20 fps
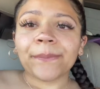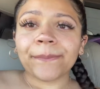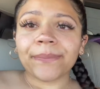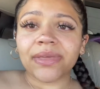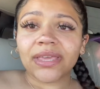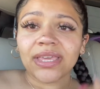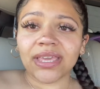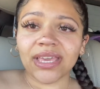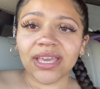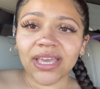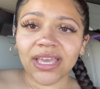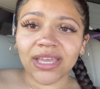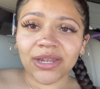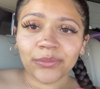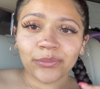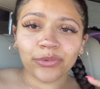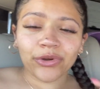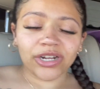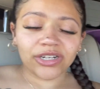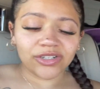me
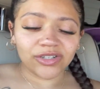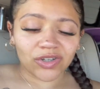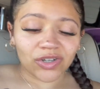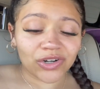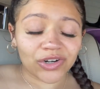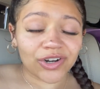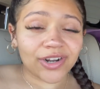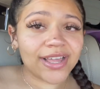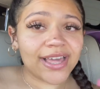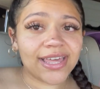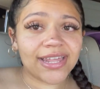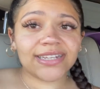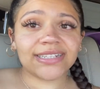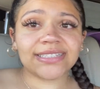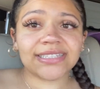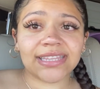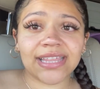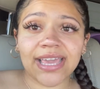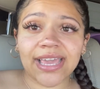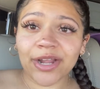and Brendan are
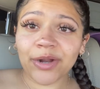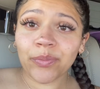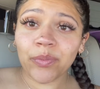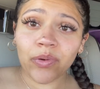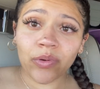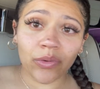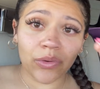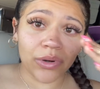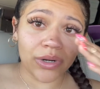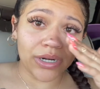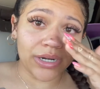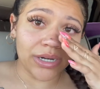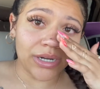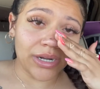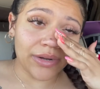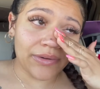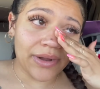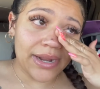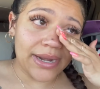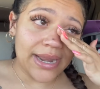headed to the airport
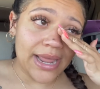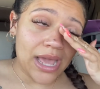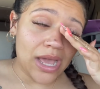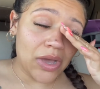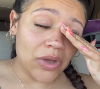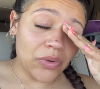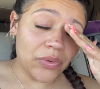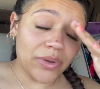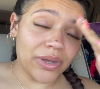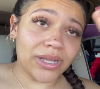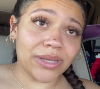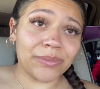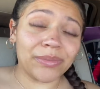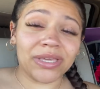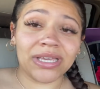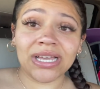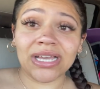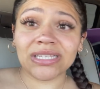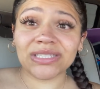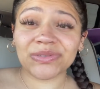right now
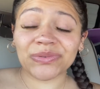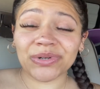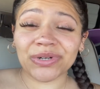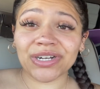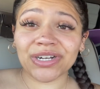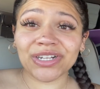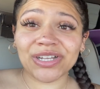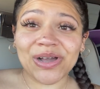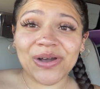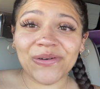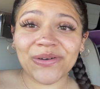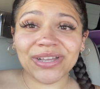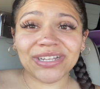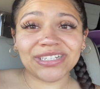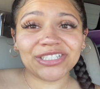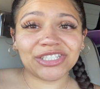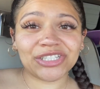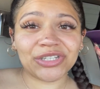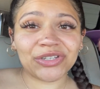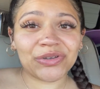because we're
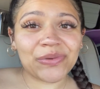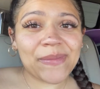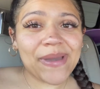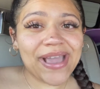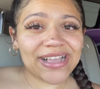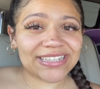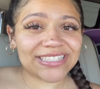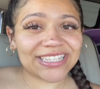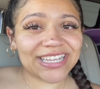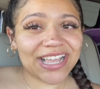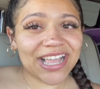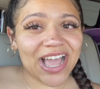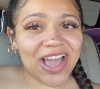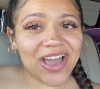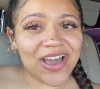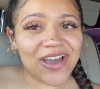going to Mexico.